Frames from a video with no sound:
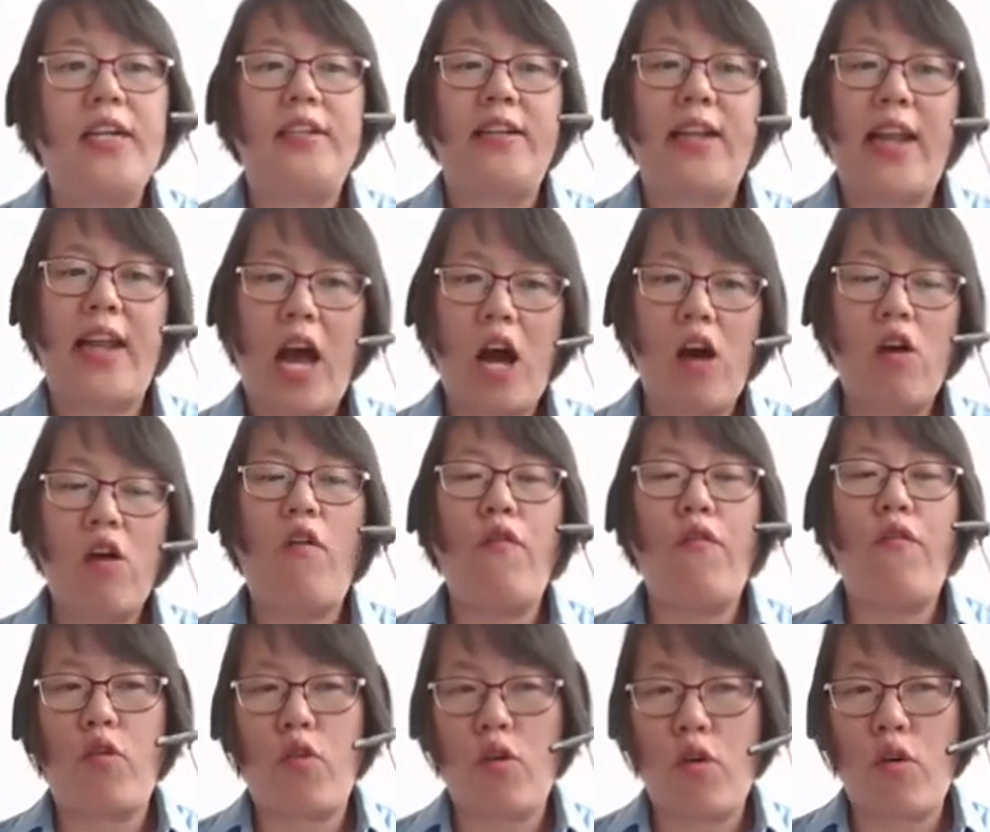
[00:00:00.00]
Now,
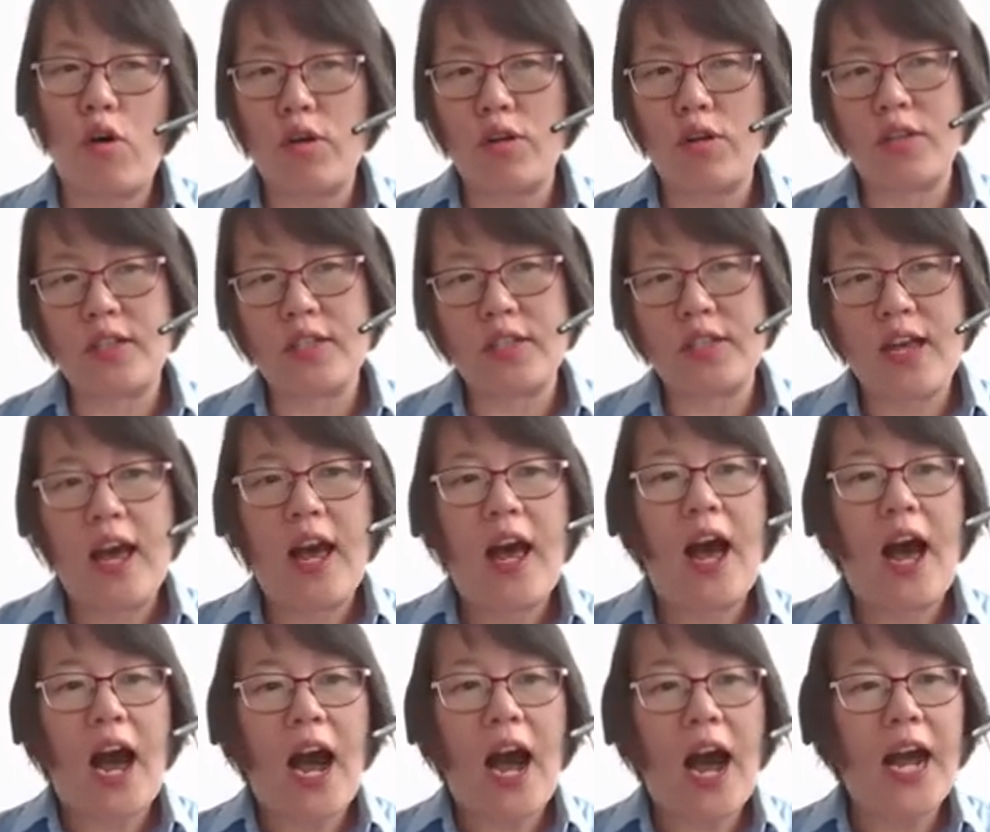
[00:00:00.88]
of course,
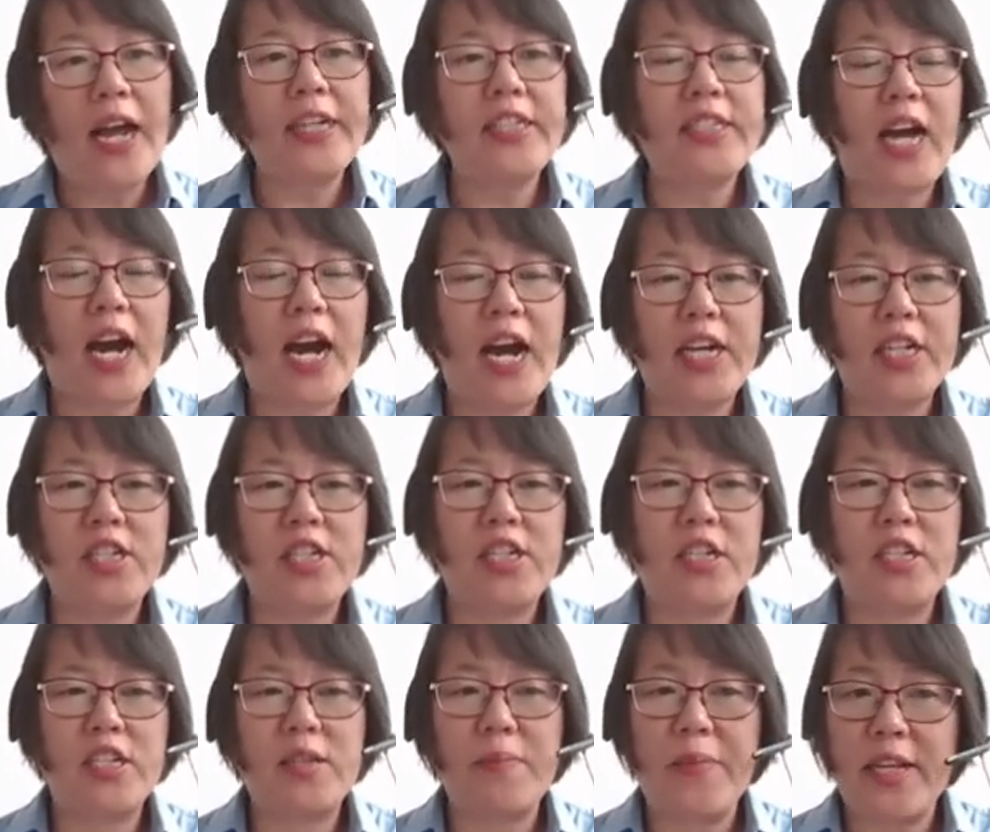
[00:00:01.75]
high
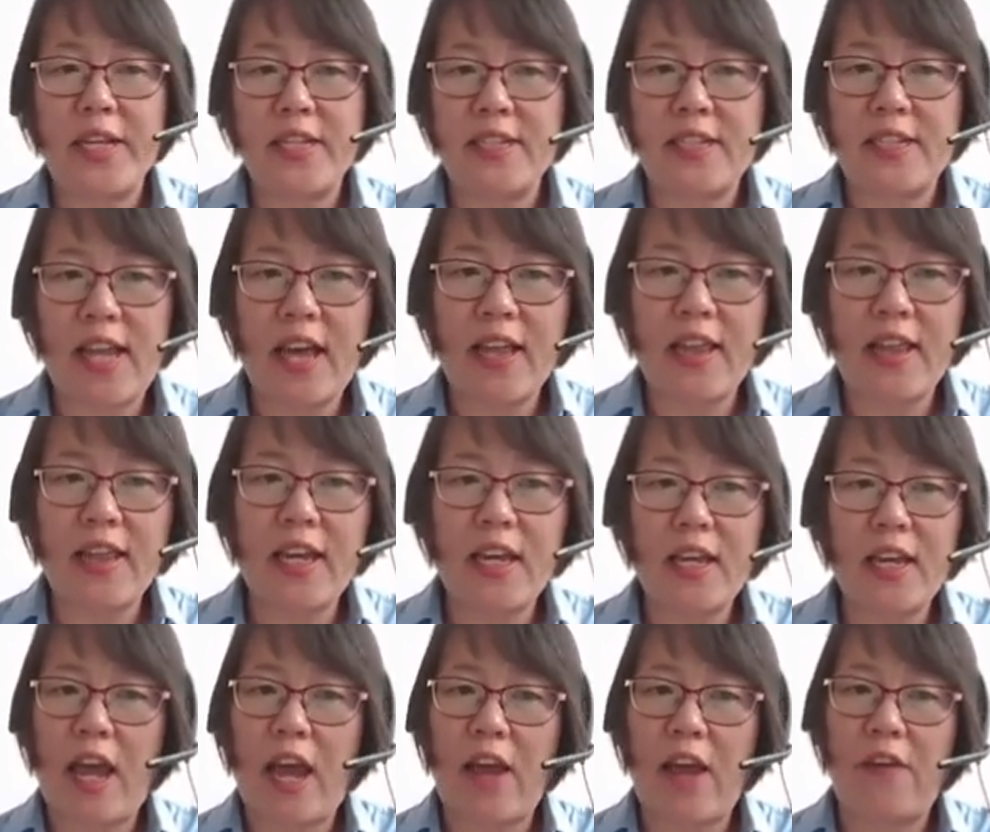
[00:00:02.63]
titers means
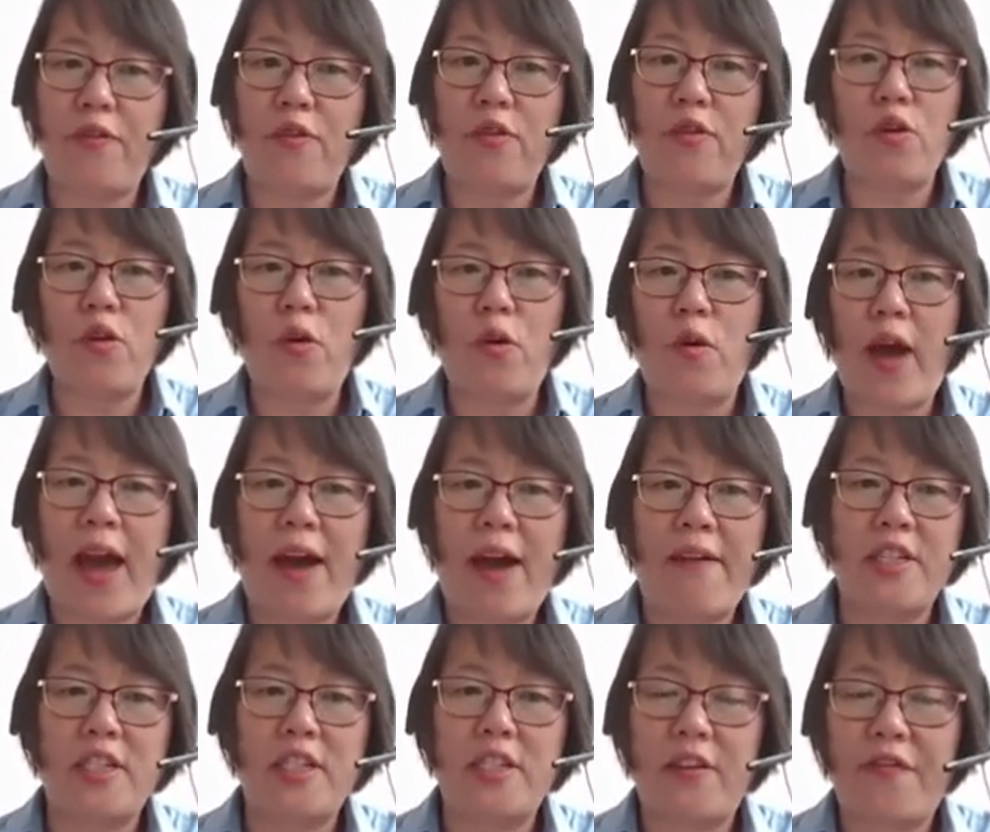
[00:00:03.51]
nothing if you don't
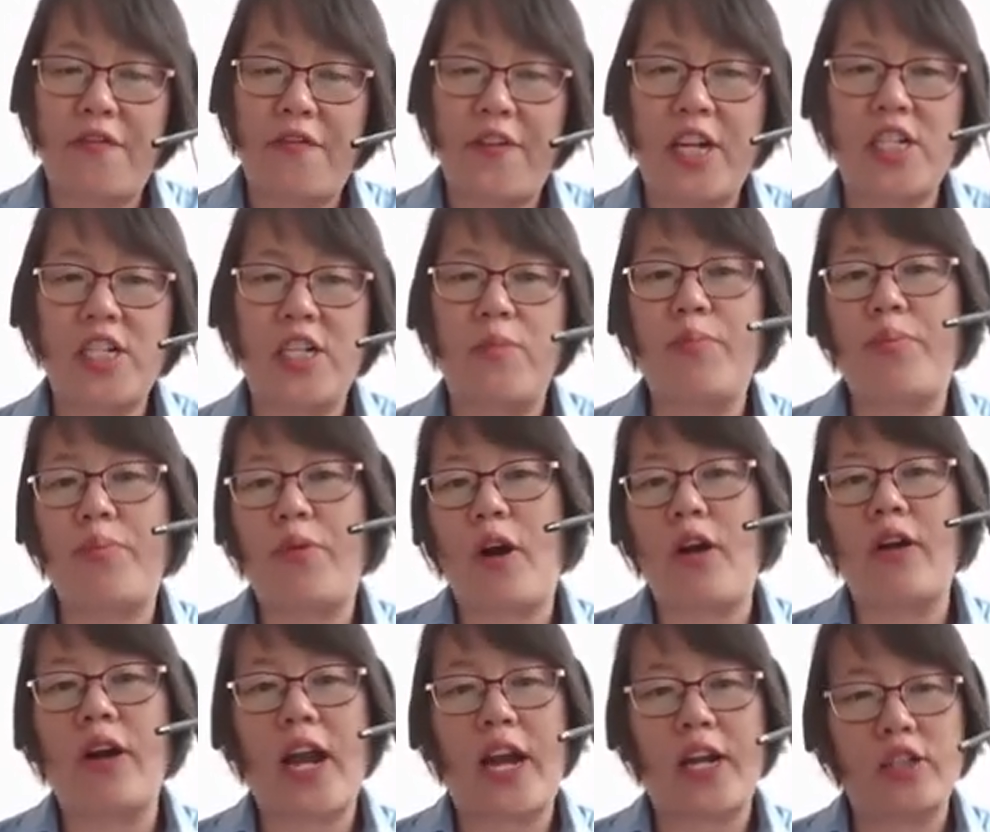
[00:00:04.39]
have a sufficient
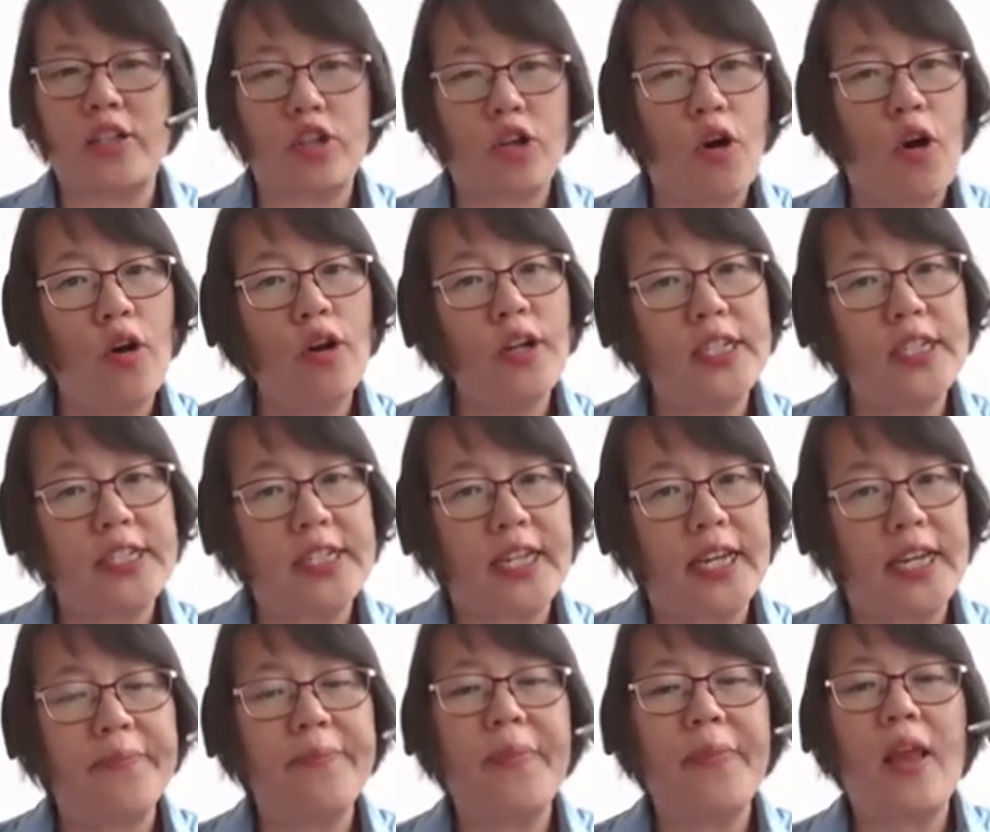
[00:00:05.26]
product
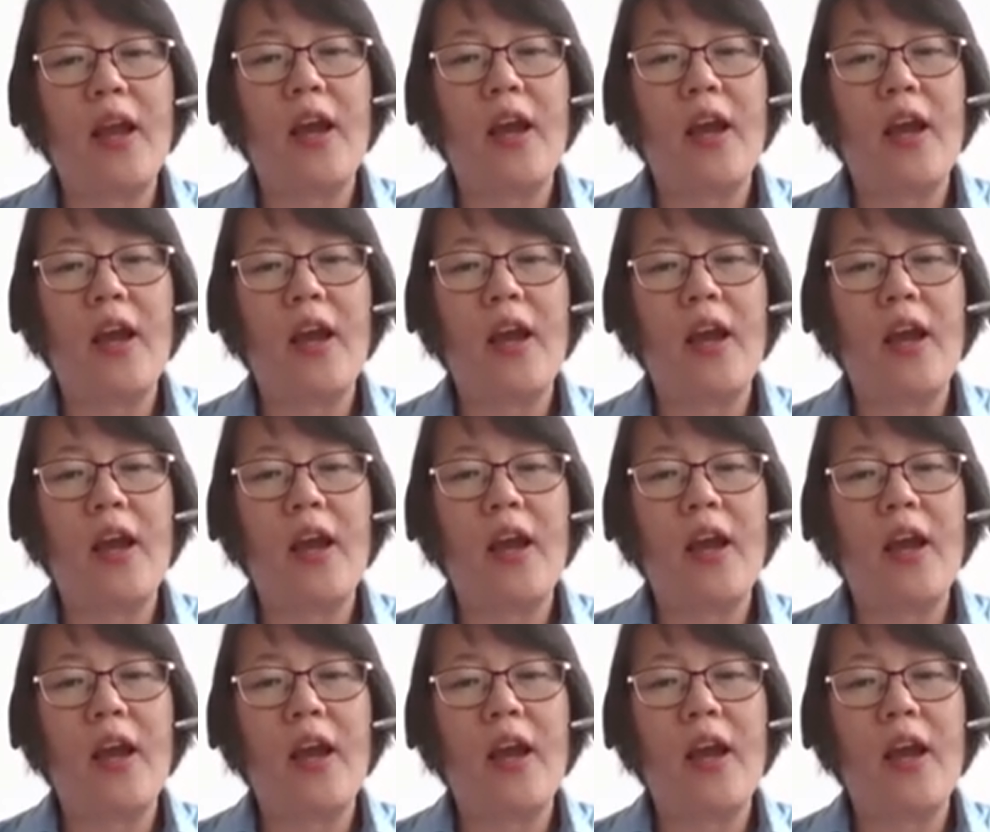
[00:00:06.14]
quality.